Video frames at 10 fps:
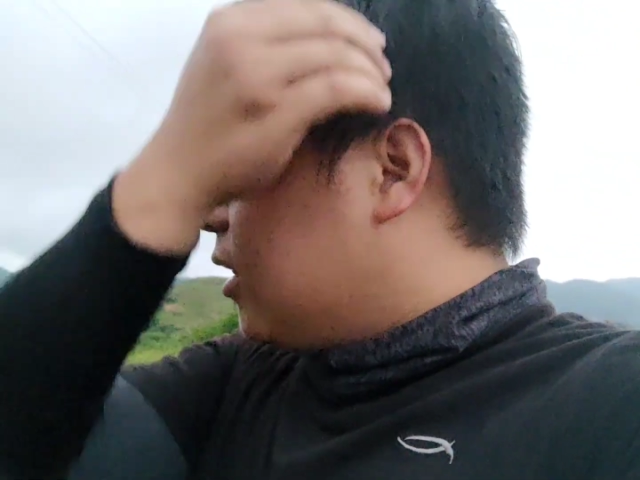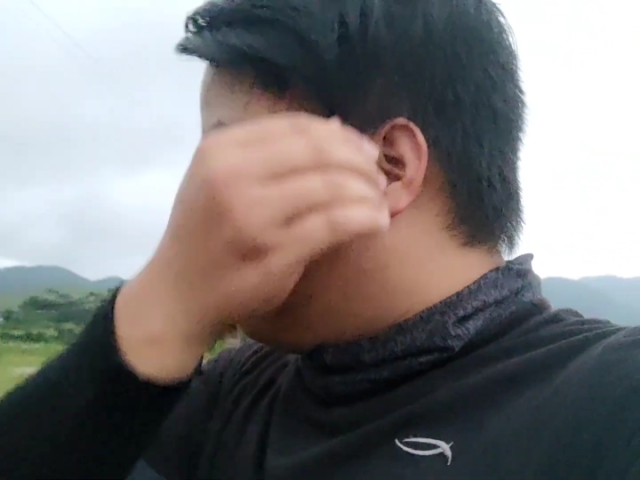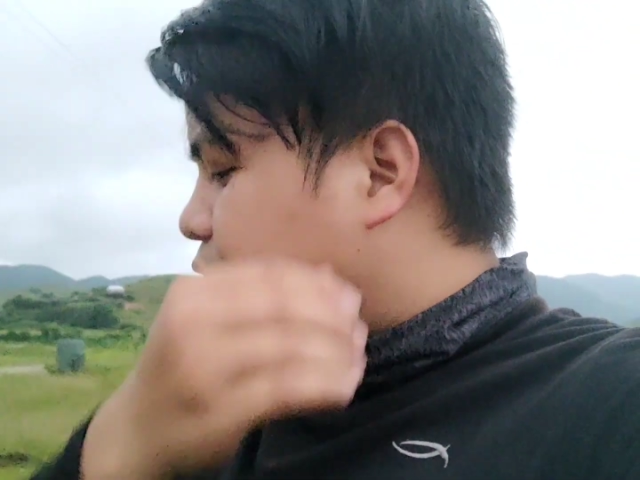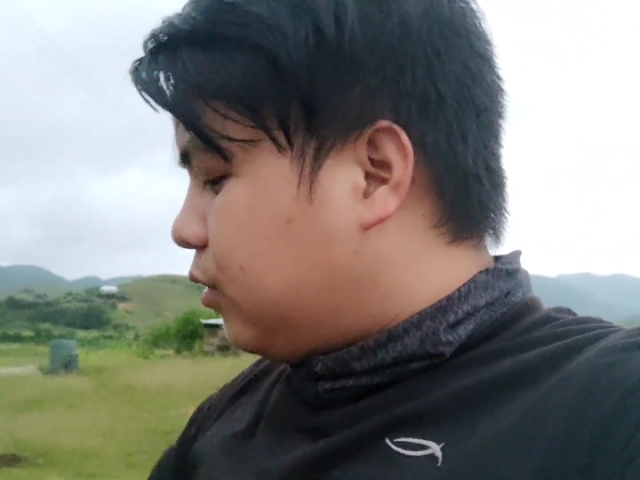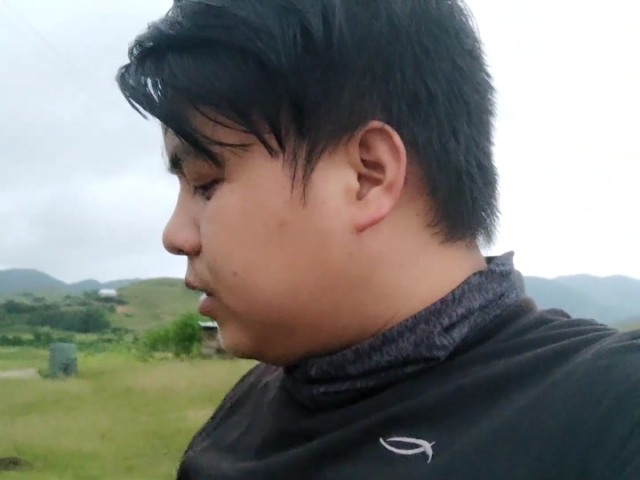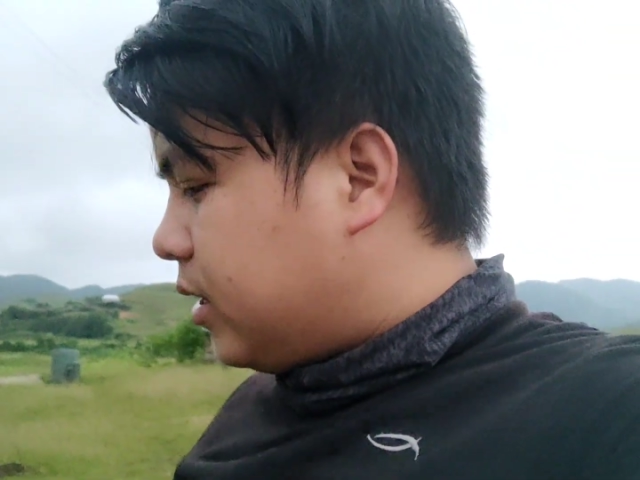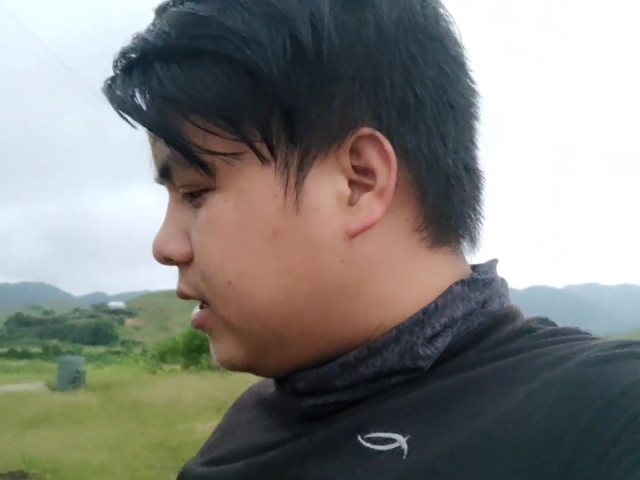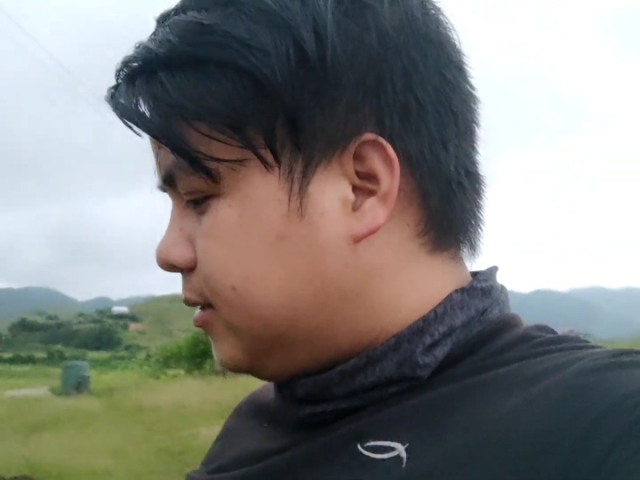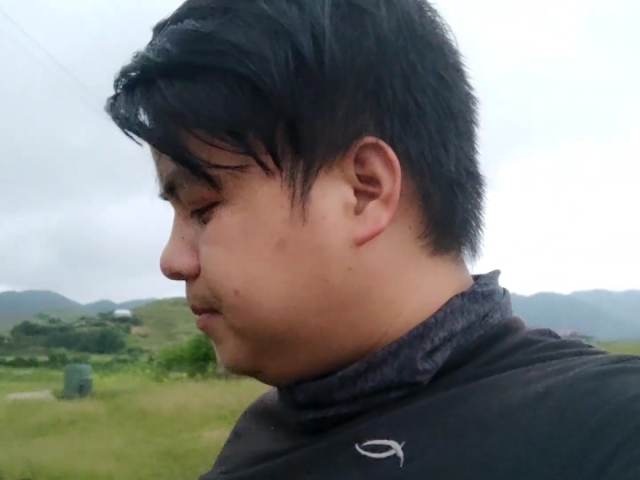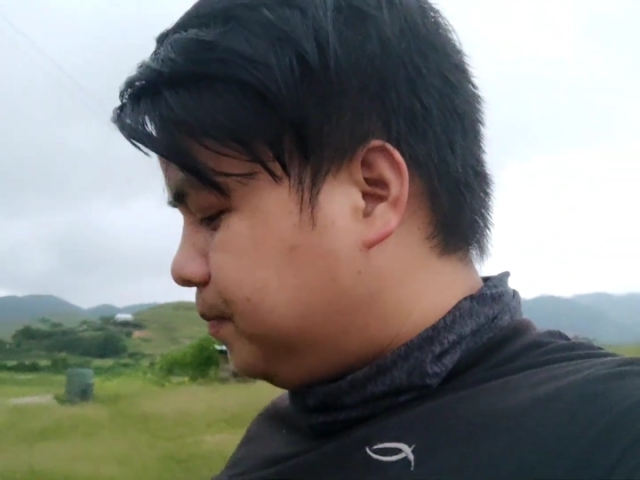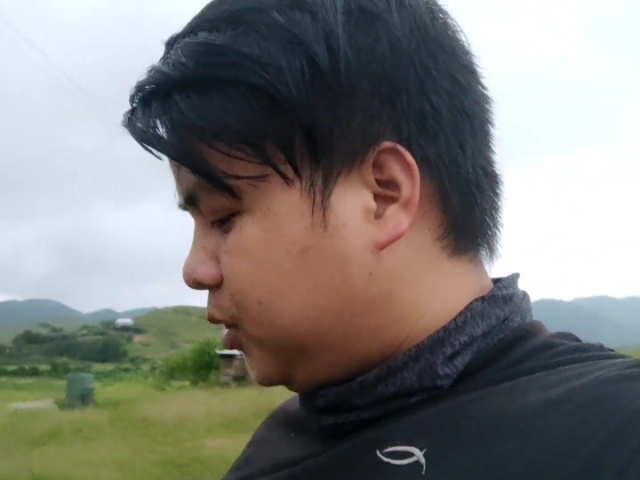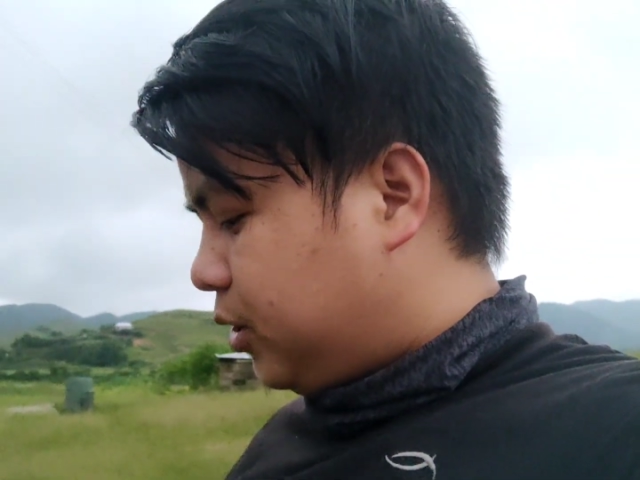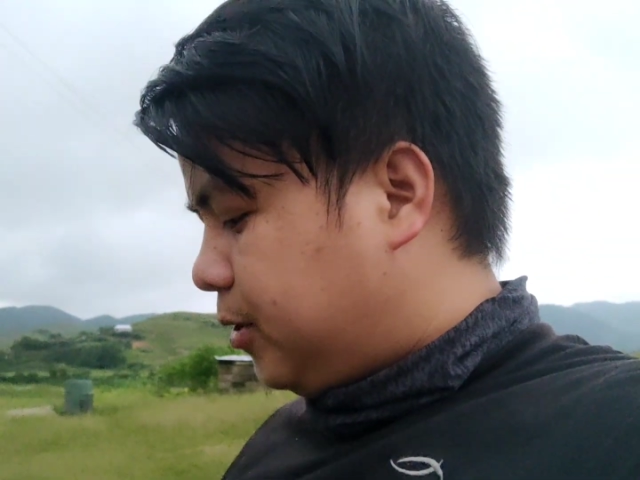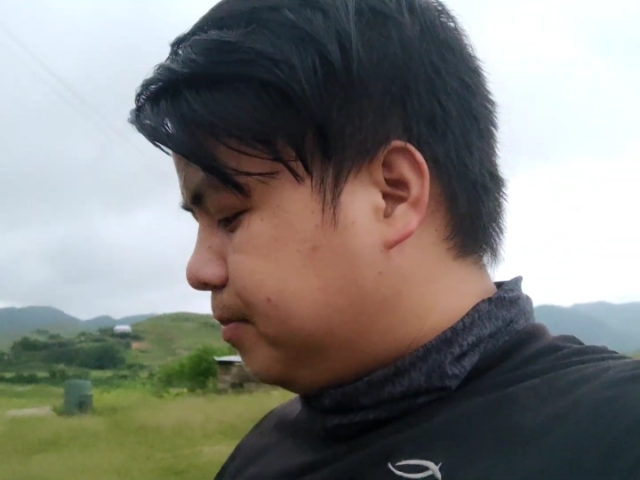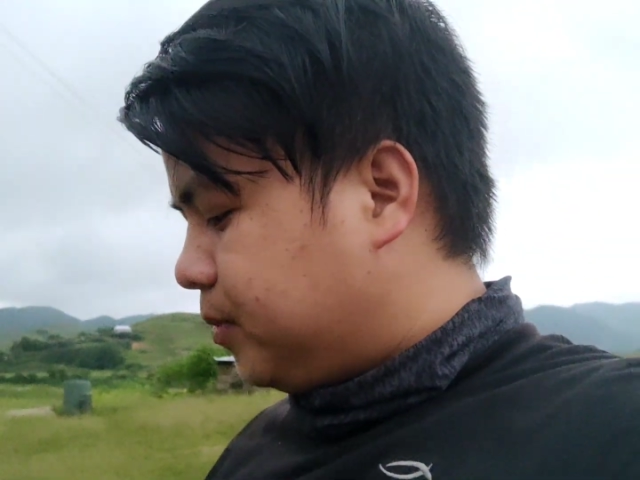the phone
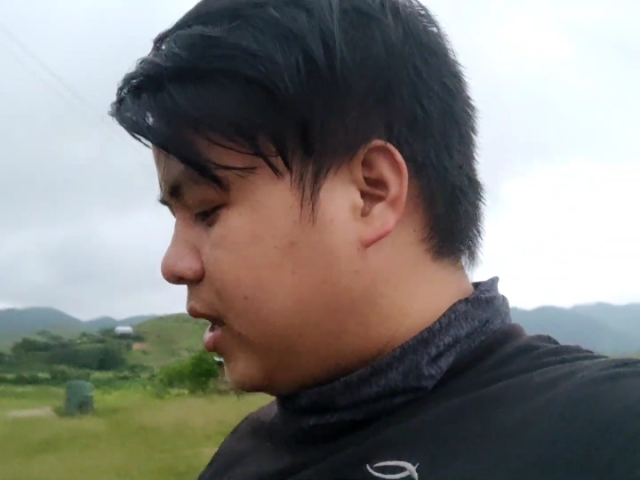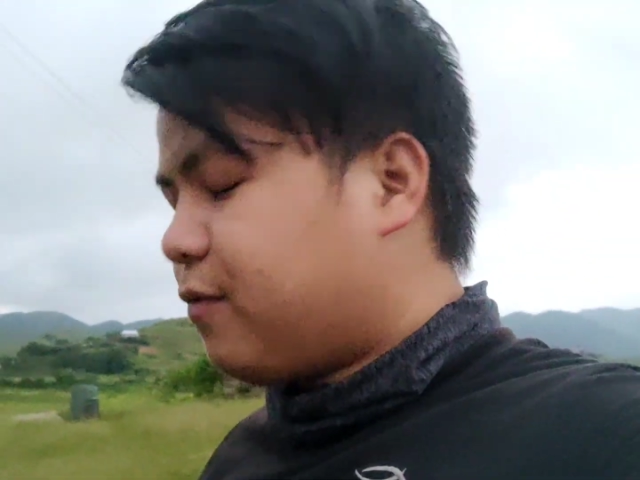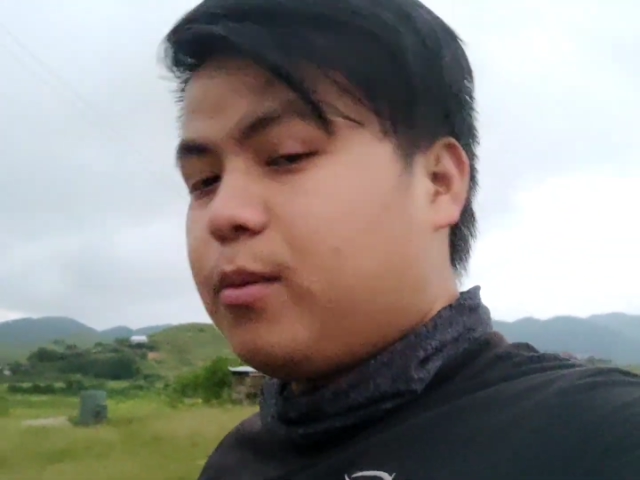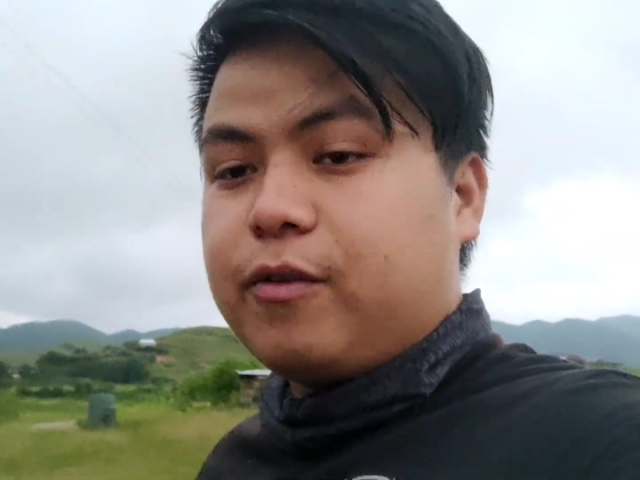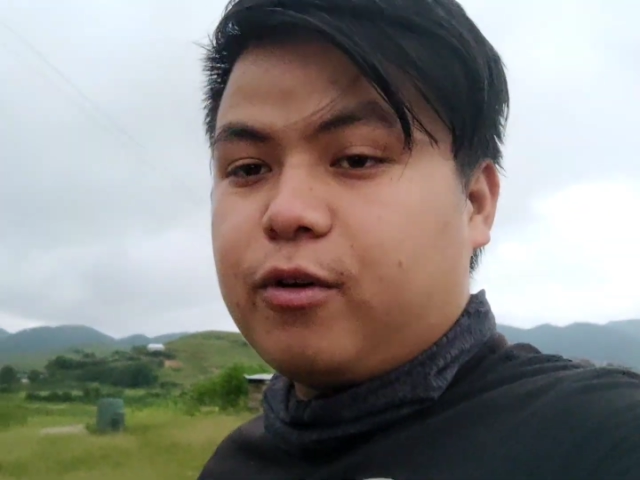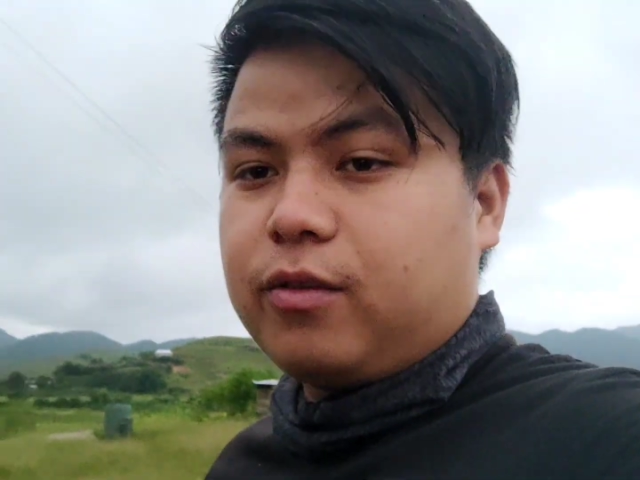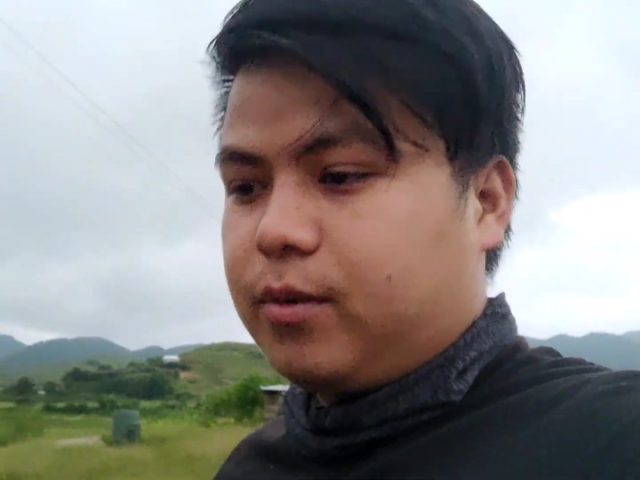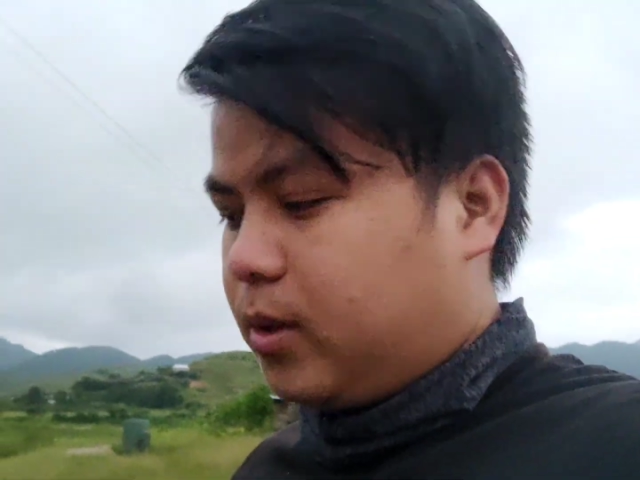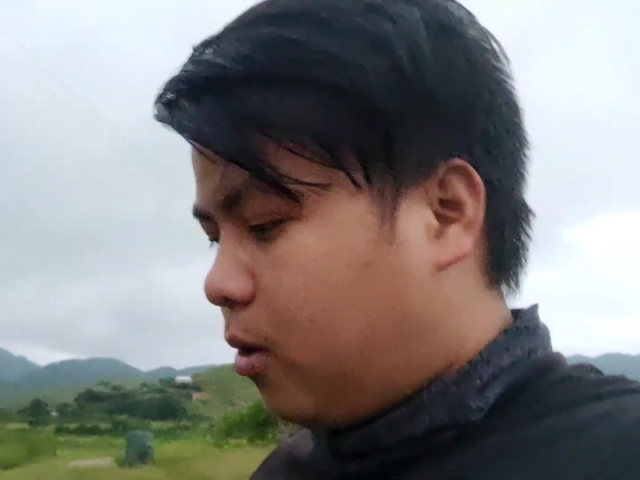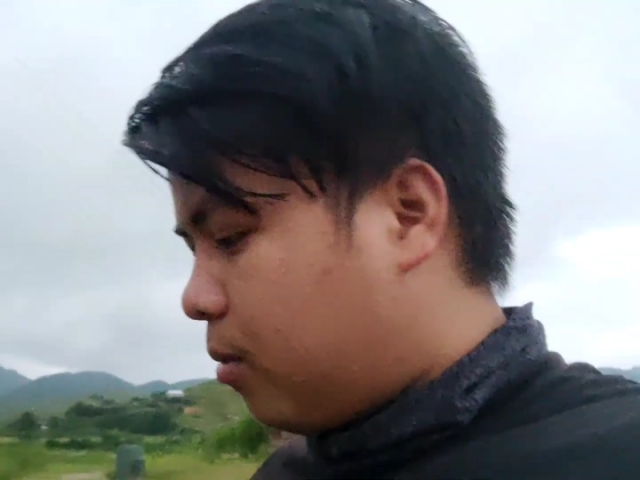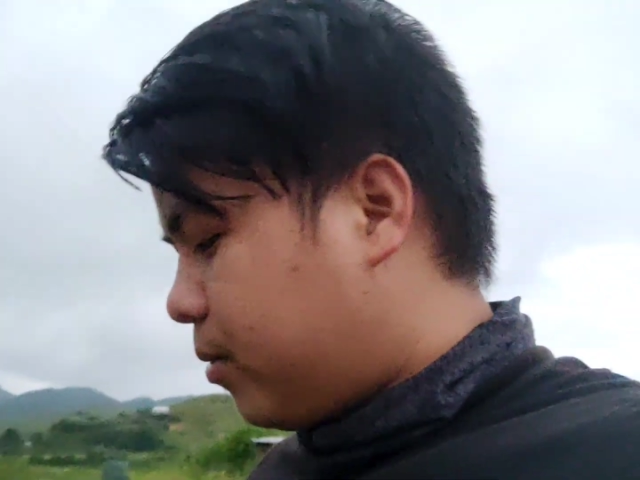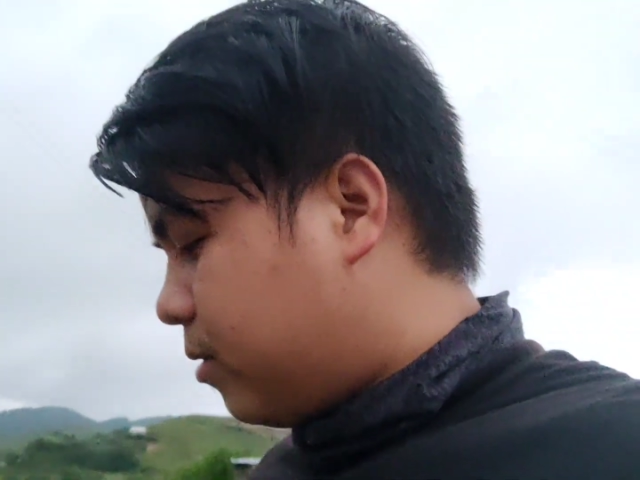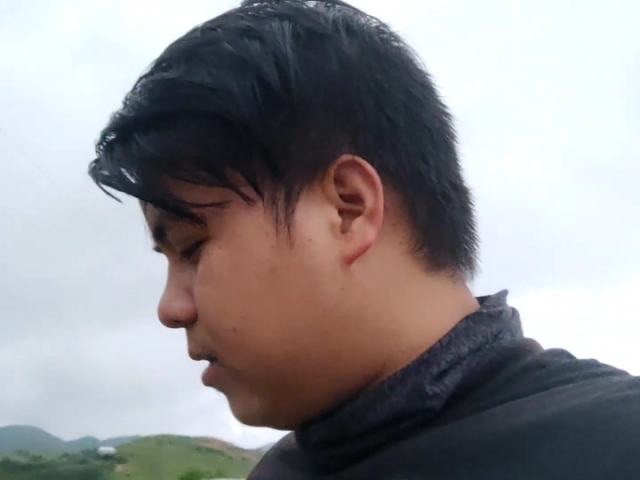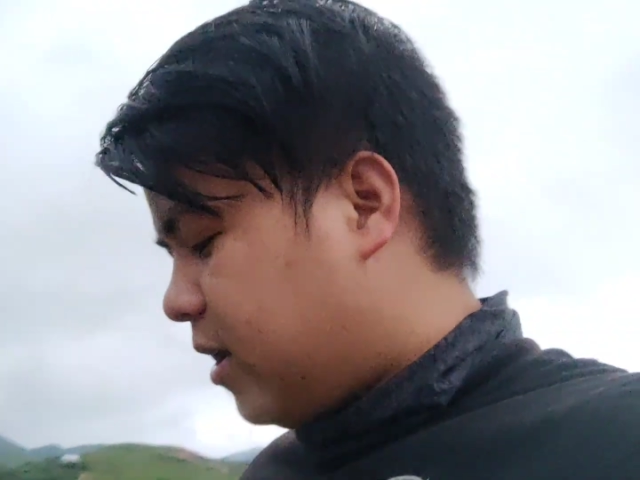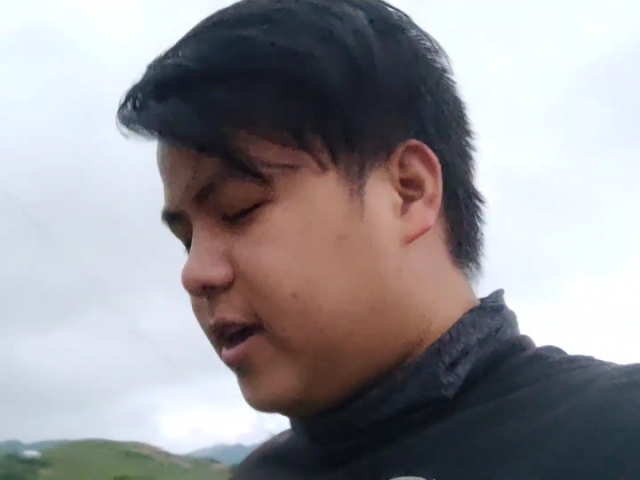So not from the phone from the GoPro